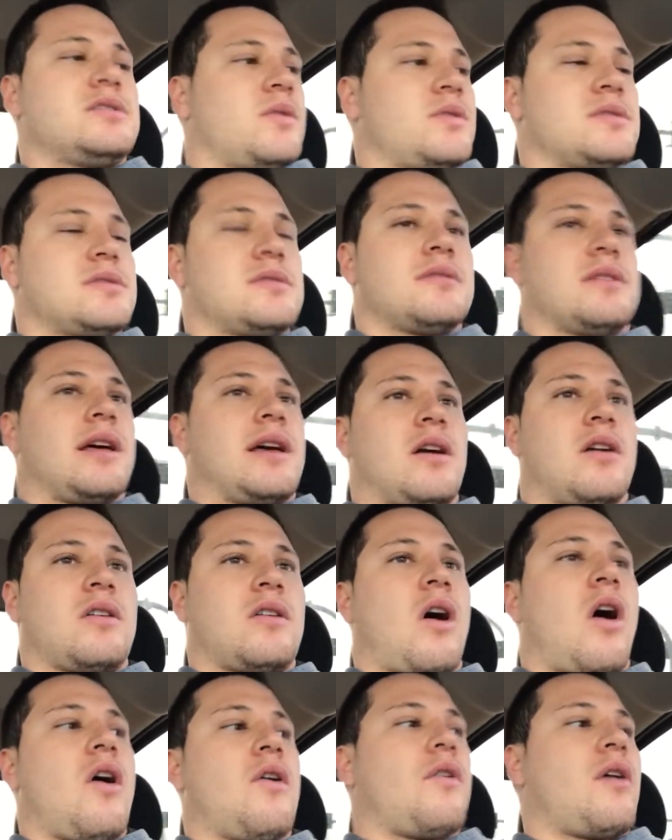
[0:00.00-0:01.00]
so it's like
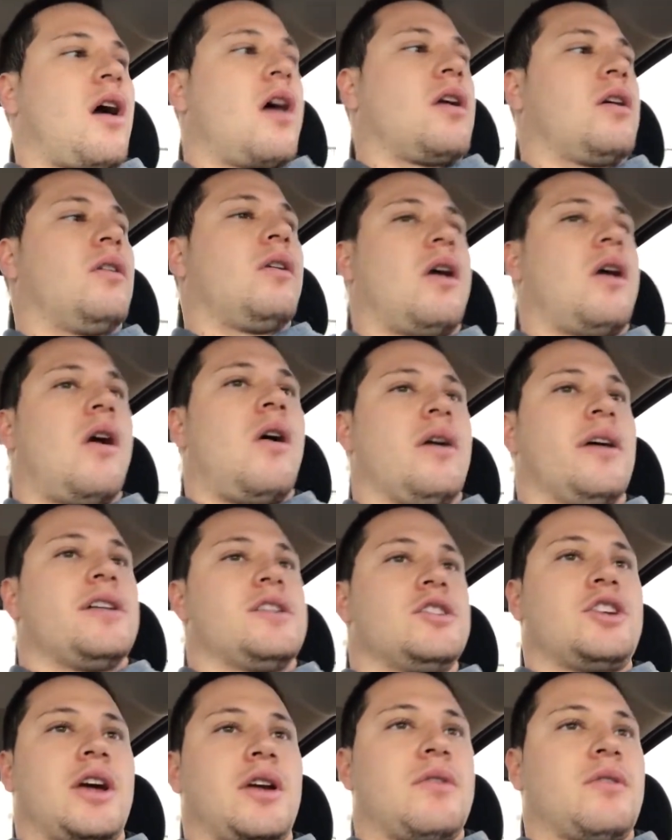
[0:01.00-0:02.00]
Colorado all
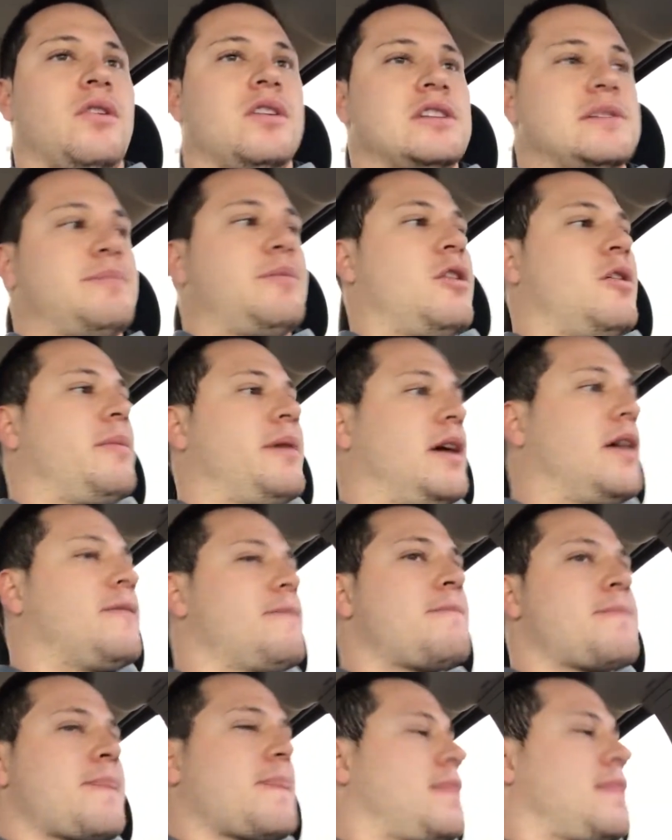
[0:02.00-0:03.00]
in general is booming.
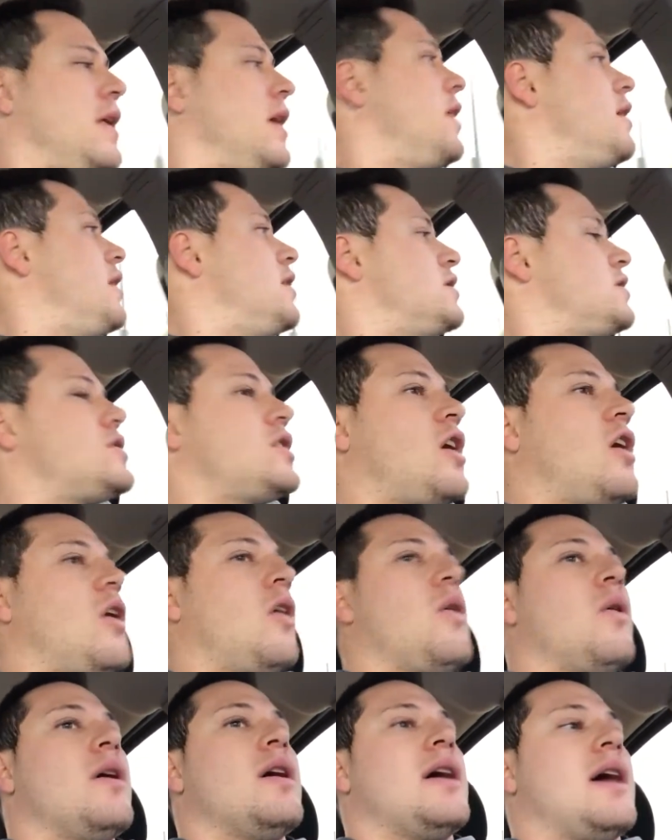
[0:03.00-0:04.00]

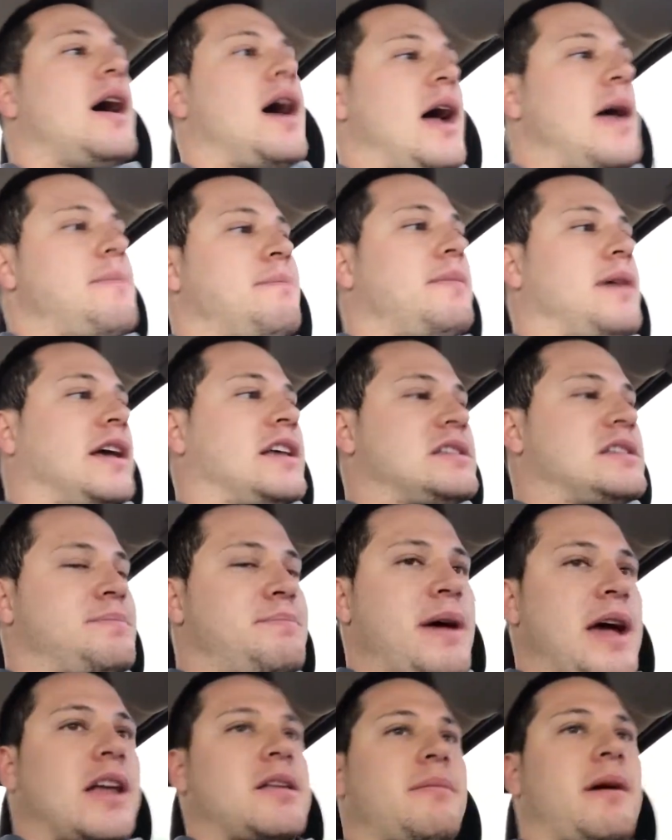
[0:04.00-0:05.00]
So I
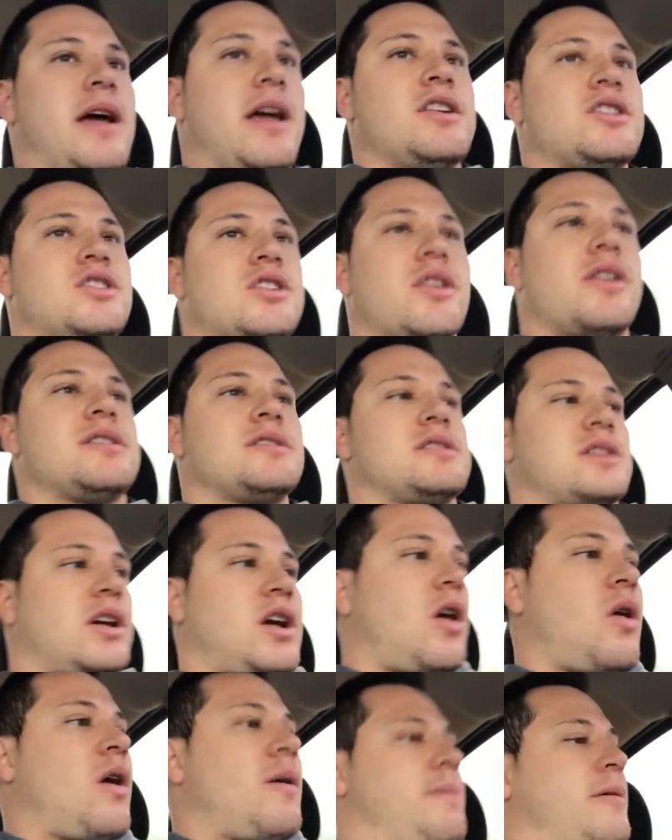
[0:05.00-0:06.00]
expect my insurance to
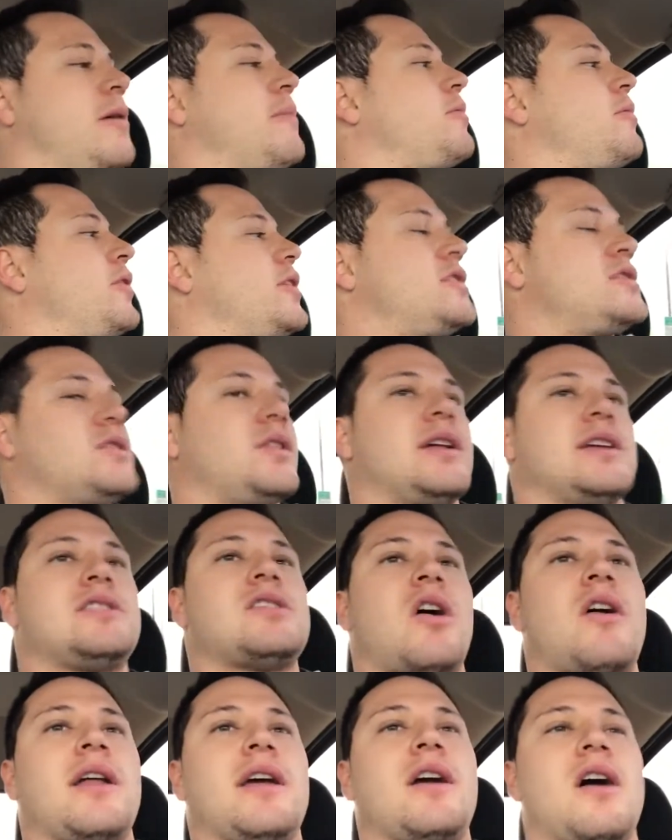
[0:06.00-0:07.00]
go up here pretty soon. It's
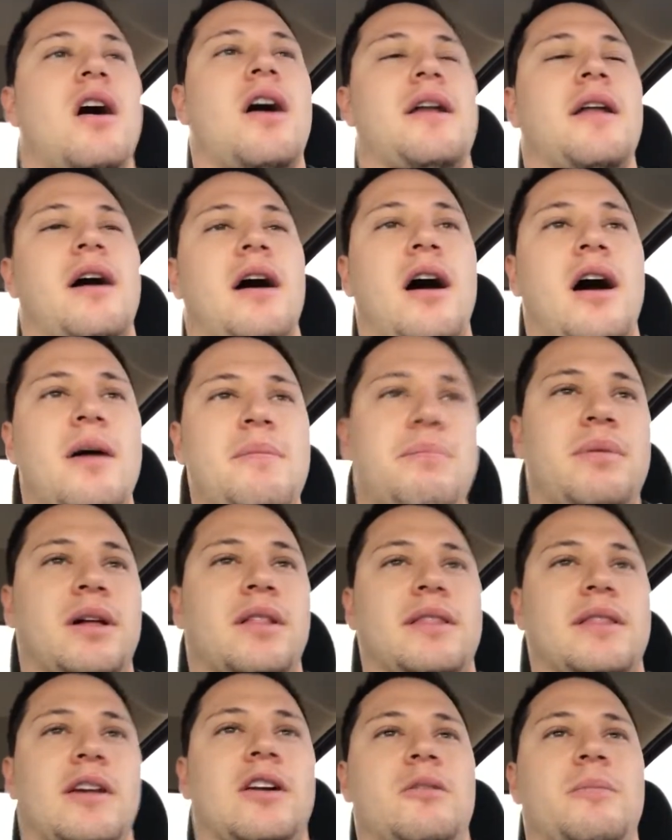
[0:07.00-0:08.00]
already gone up a
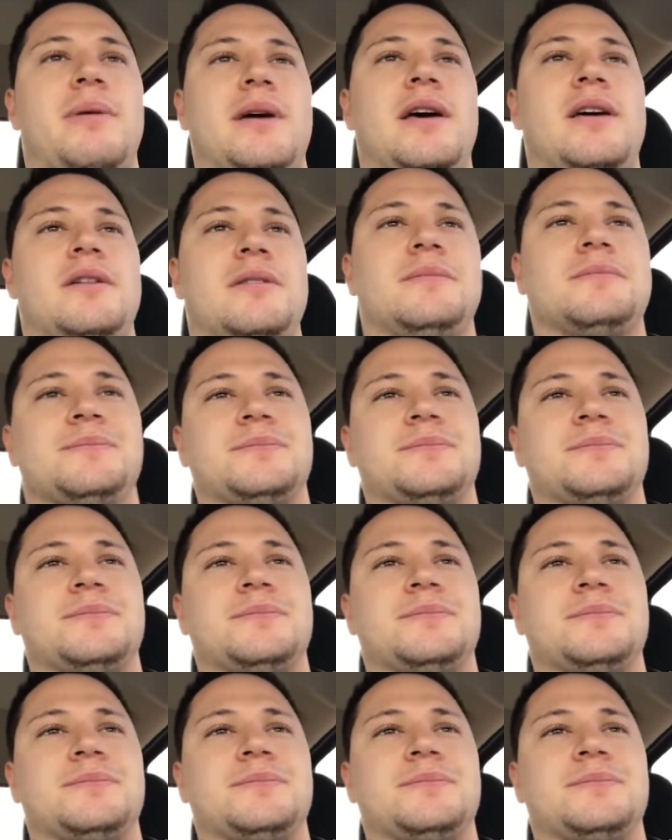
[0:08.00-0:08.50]
little bit